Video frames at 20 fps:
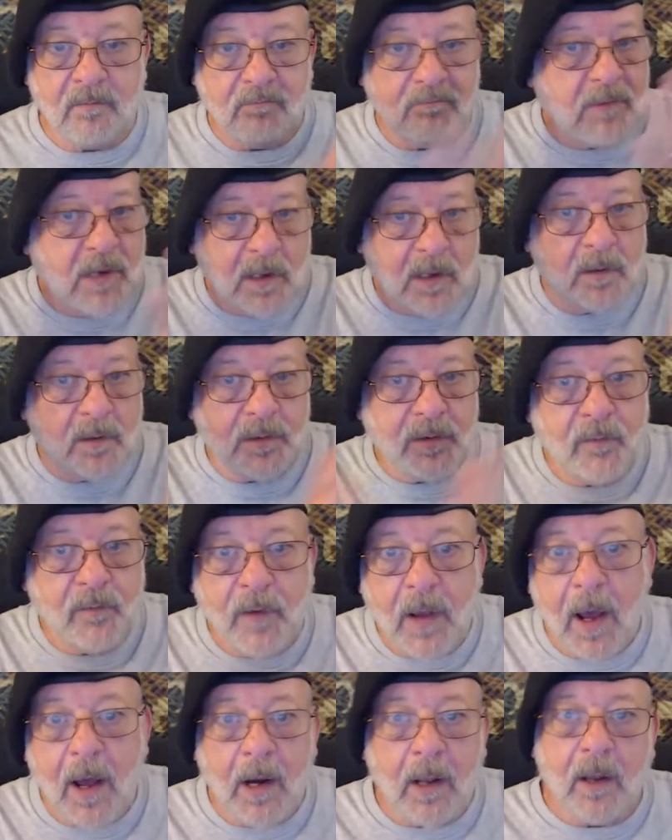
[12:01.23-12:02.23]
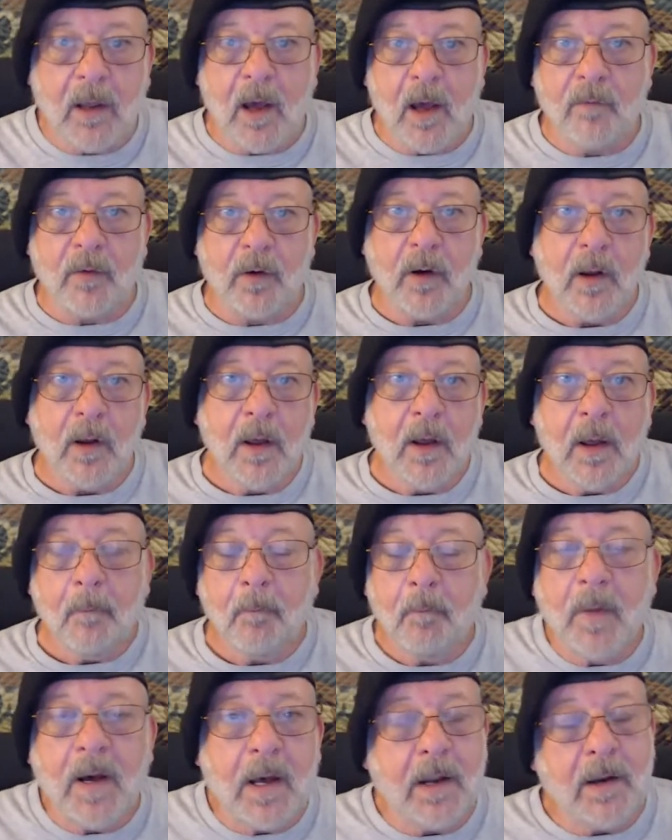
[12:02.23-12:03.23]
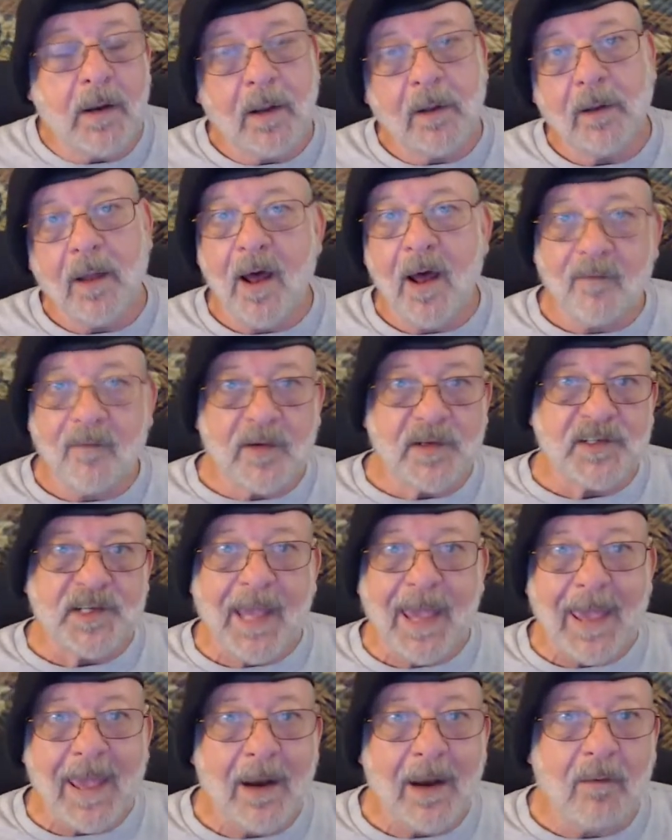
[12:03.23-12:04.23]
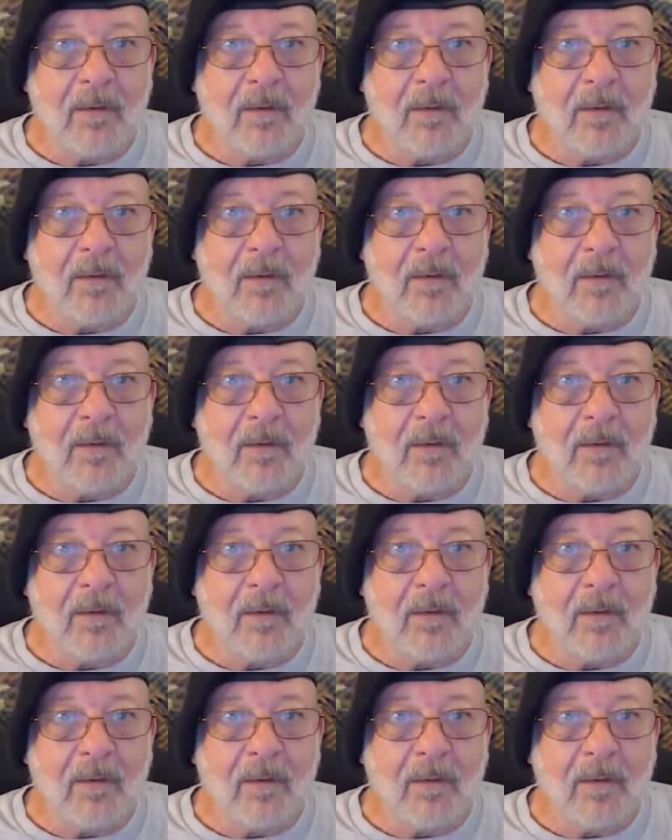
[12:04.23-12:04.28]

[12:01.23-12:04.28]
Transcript: you've got it covered. But a lot of us can't